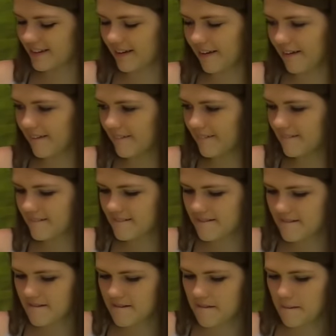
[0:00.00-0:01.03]

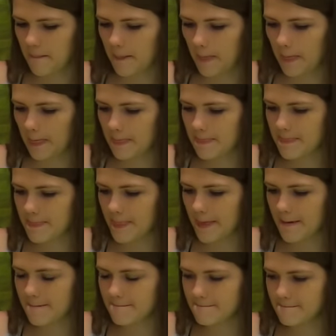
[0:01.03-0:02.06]

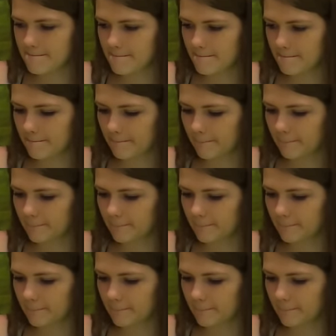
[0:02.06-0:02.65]
[no speech]